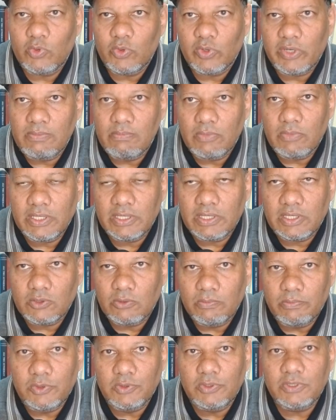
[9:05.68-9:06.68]
or a, a
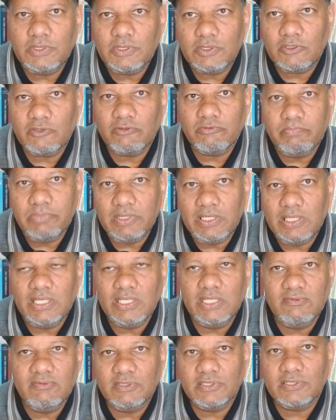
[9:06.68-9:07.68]
community of
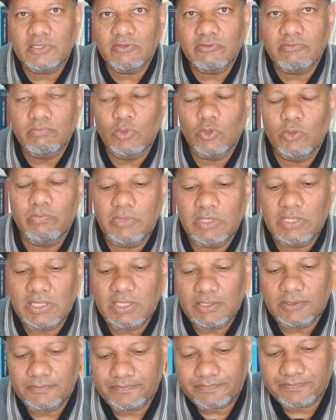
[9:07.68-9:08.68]
believers, of
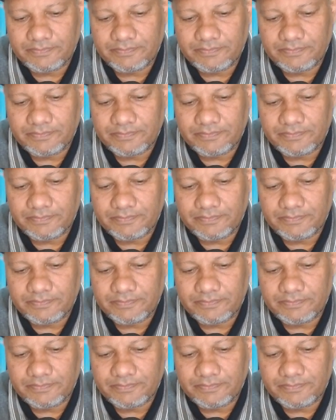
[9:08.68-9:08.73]
mu'mineen.